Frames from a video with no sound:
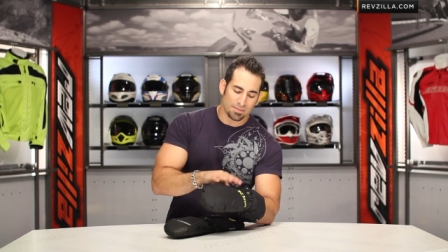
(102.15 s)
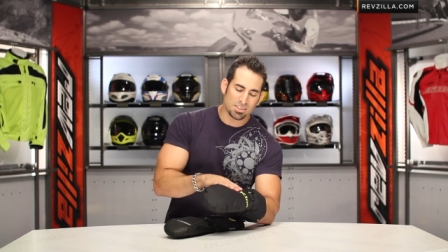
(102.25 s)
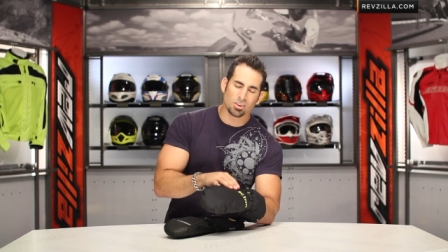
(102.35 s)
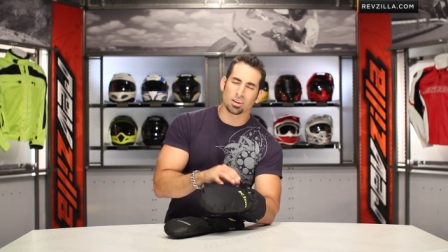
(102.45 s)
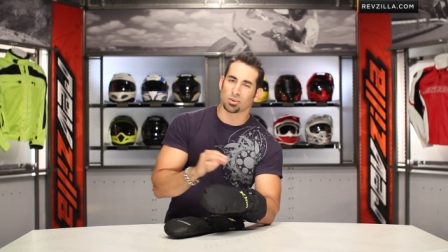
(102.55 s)

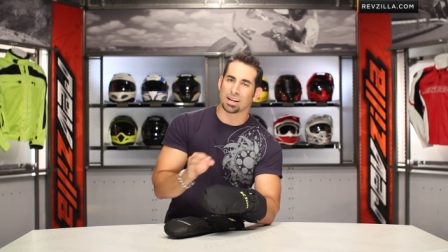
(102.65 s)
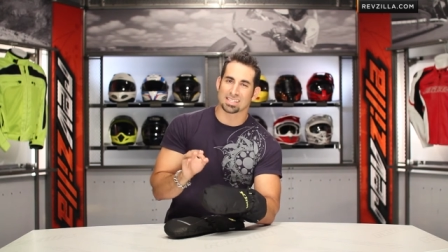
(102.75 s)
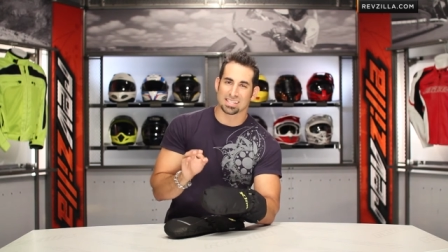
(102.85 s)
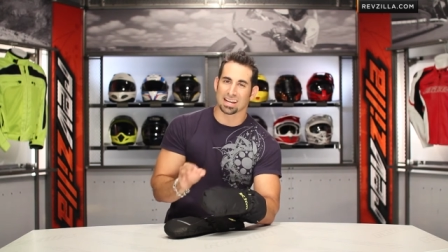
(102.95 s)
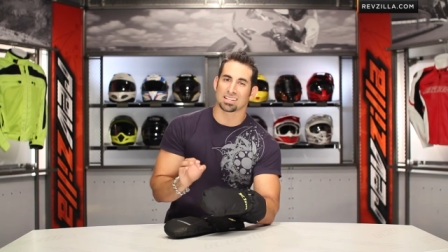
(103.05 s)
These are a great
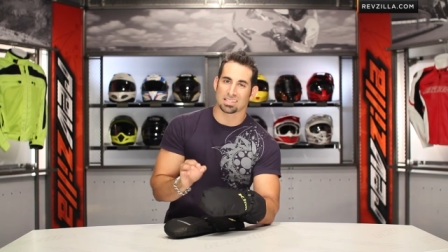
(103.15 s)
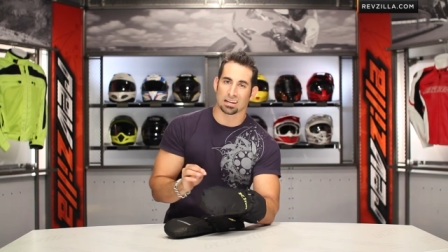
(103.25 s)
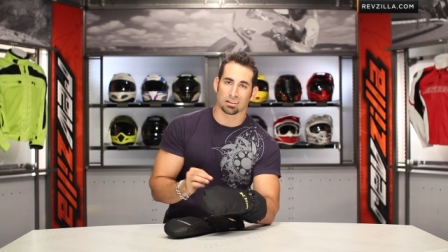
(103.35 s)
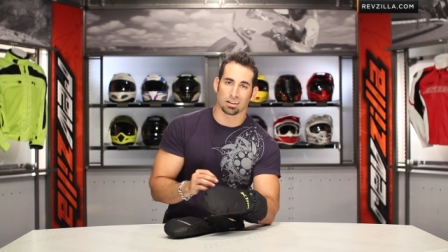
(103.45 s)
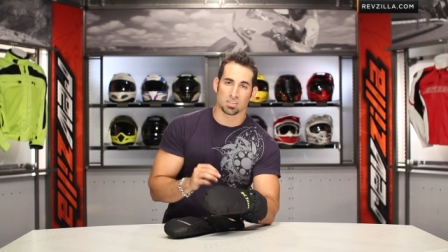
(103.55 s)
second set
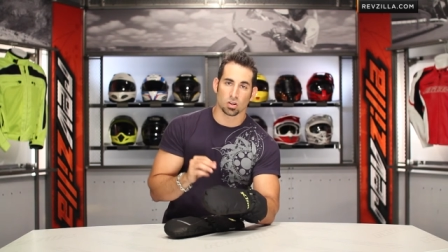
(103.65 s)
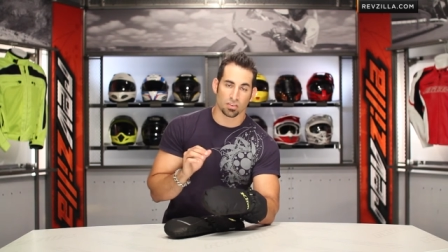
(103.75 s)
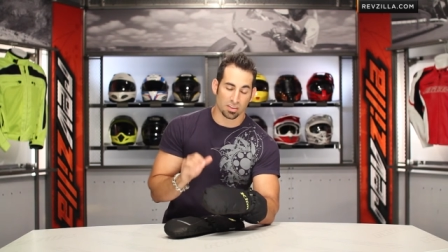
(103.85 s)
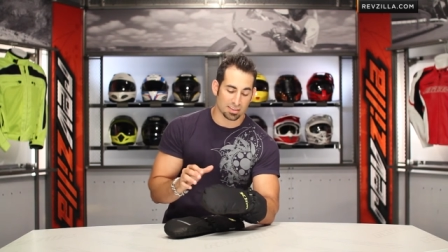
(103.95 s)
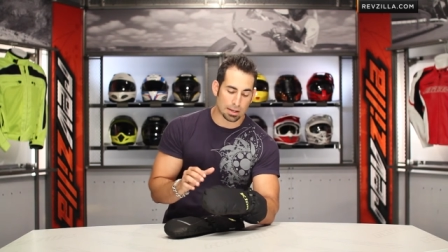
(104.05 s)
of gloves, too. If
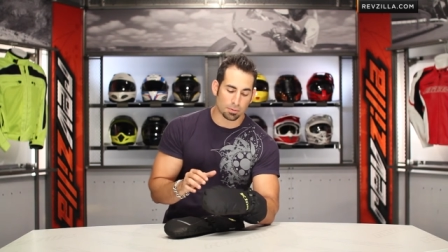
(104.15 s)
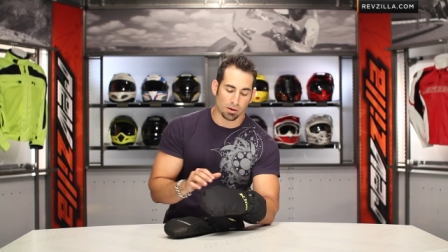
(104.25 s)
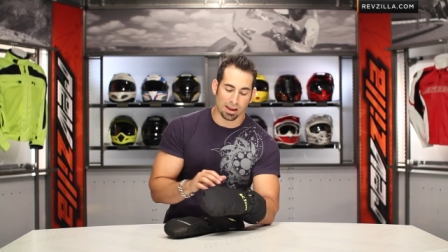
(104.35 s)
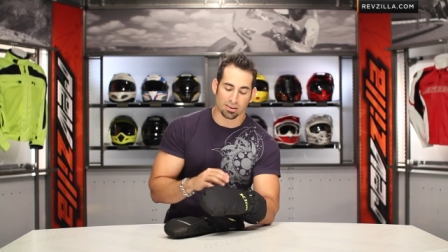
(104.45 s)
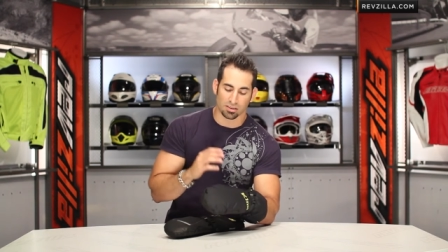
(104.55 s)
you're the type of
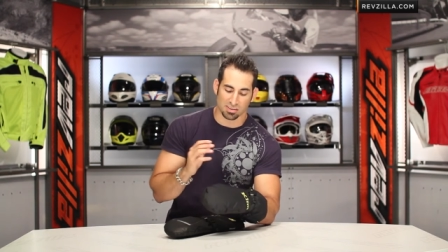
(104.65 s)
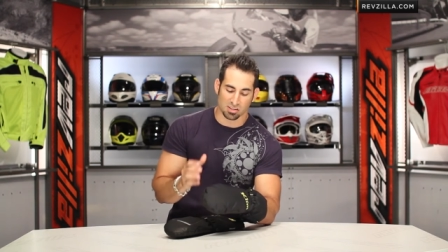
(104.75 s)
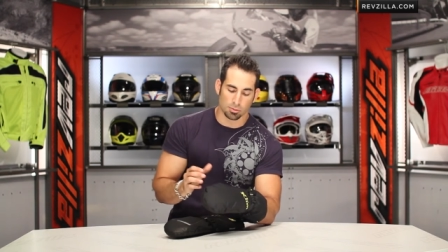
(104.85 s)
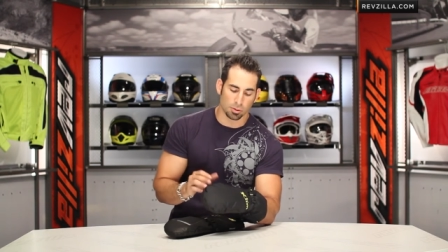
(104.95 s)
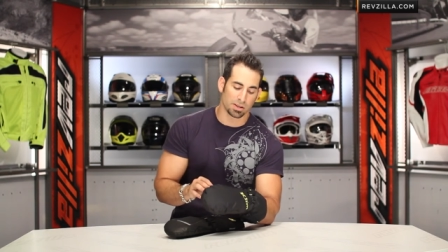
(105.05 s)
rider on a
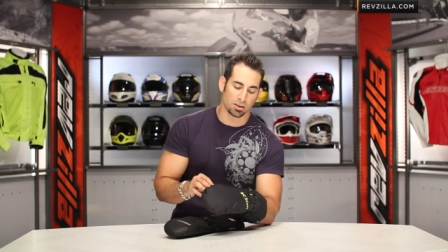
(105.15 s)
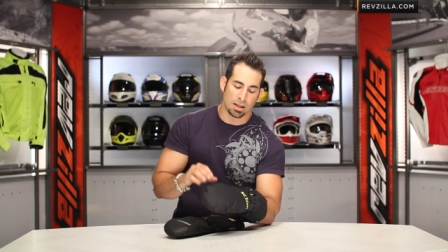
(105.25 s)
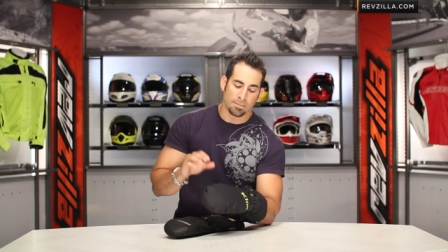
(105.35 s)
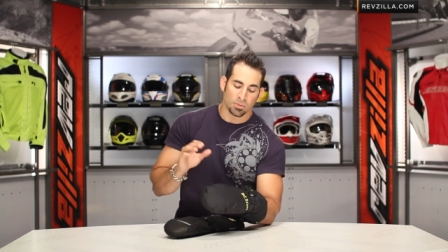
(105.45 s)
snowmobile,